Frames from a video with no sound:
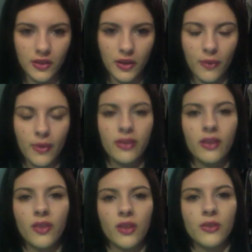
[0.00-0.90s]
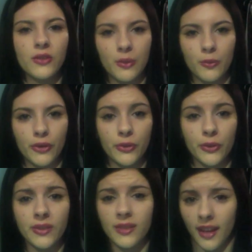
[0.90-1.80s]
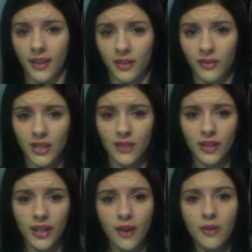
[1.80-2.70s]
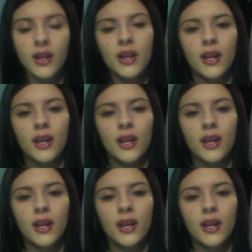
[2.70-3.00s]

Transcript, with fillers: to go with it that you'll see more towards the end of this video